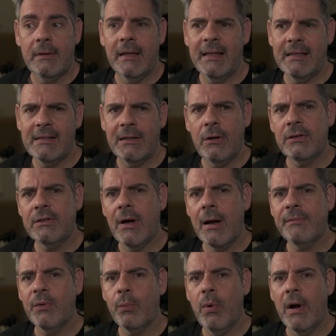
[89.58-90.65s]
Now that's a long
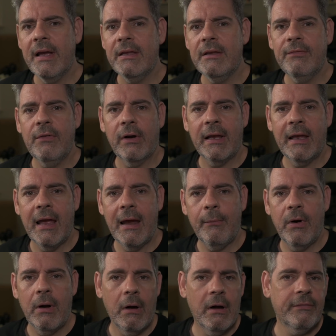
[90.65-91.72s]
time to wait. You've got a
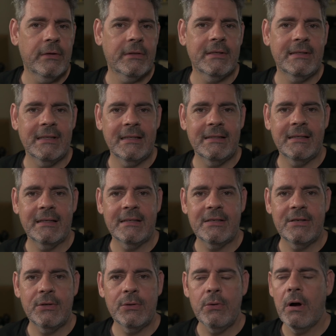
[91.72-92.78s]
camera, I've got the
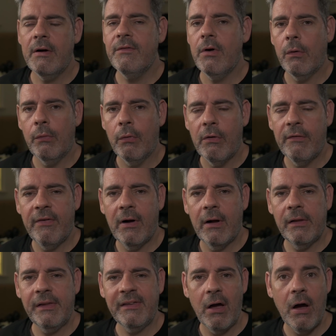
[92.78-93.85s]
Z6 II, I've got RAW
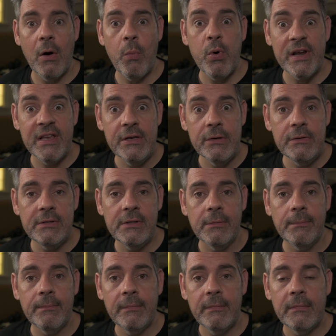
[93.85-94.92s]
files, I want to use
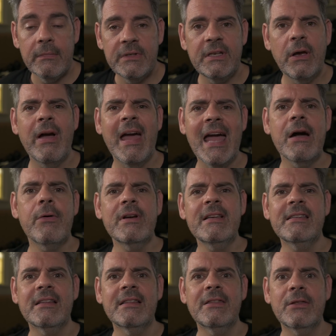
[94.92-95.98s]
them. So how
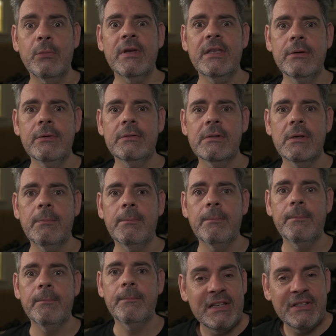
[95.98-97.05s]
is it that we use them?
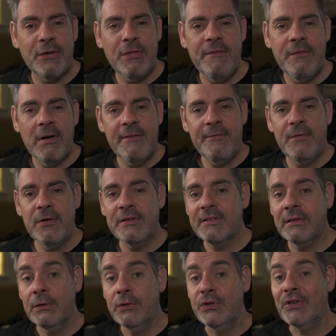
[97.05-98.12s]
So the very first
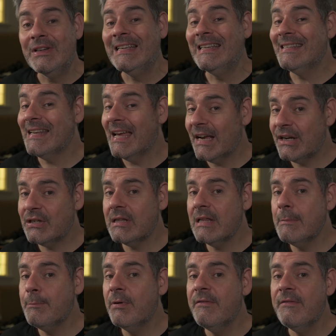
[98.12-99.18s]
solution is
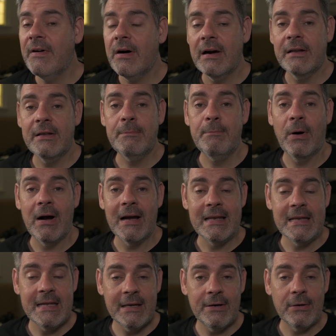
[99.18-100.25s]
actually provided by
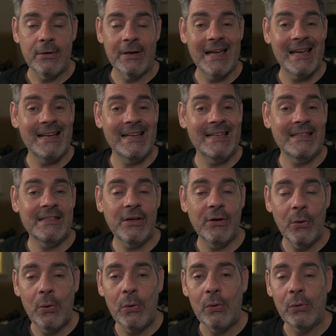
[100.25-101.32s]
Nikon and it is
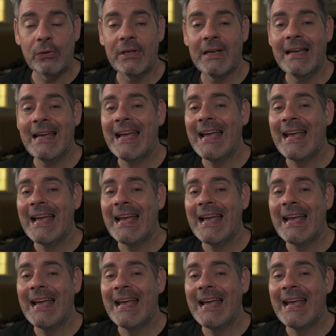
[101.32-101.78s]
called